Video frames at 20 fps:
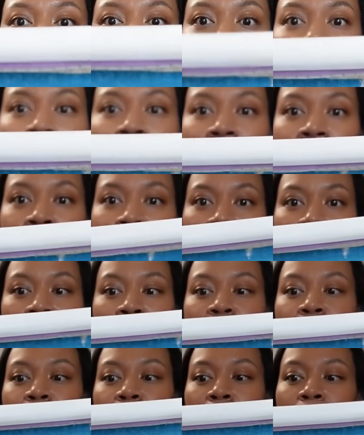And I did
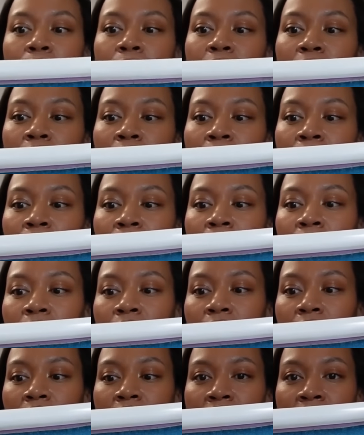from
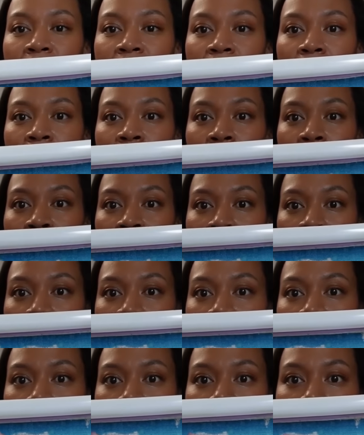this end
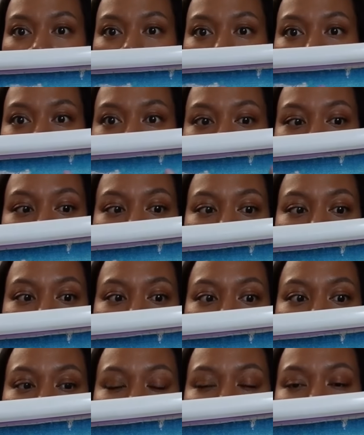all the way
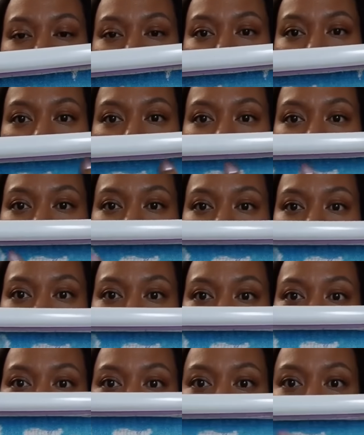across. So that's how
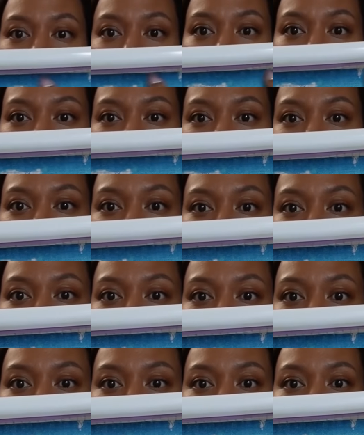wide it's going to be.
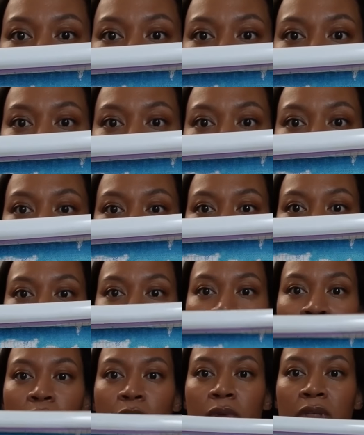And
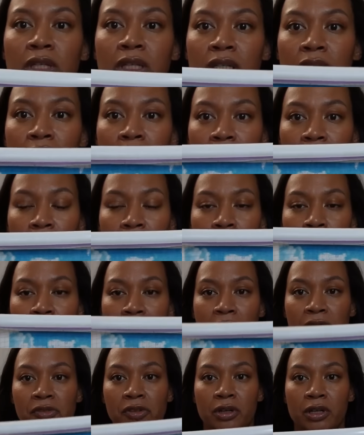it's really,
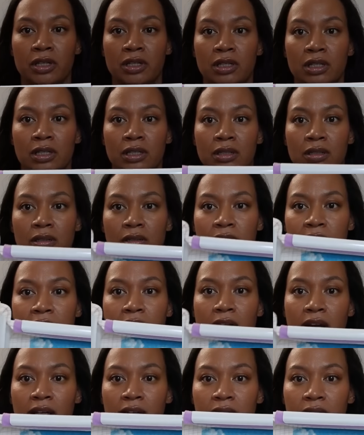after I did the
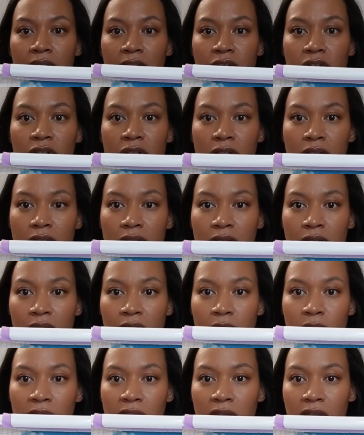calculations, it's going to
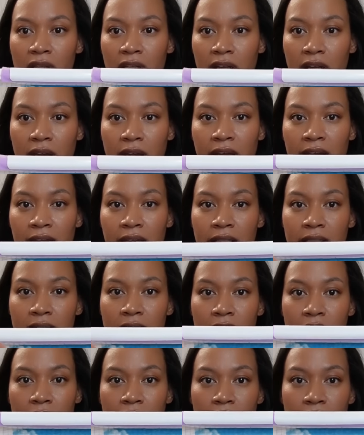be like
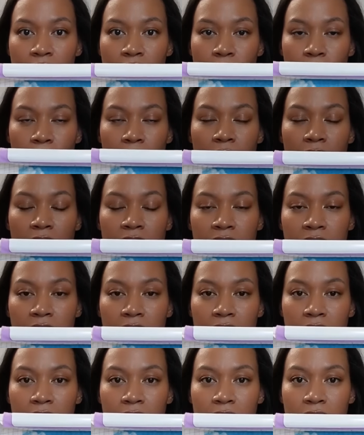8 to 11.
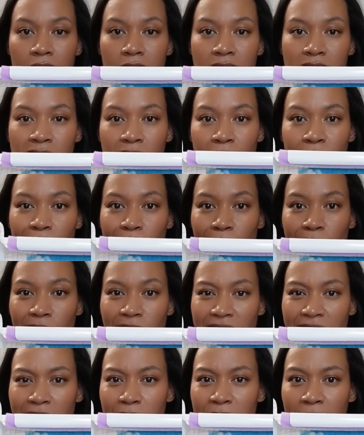So
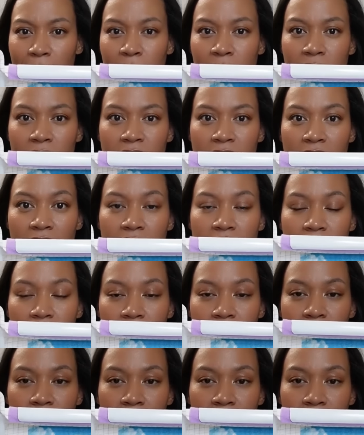like a paper size.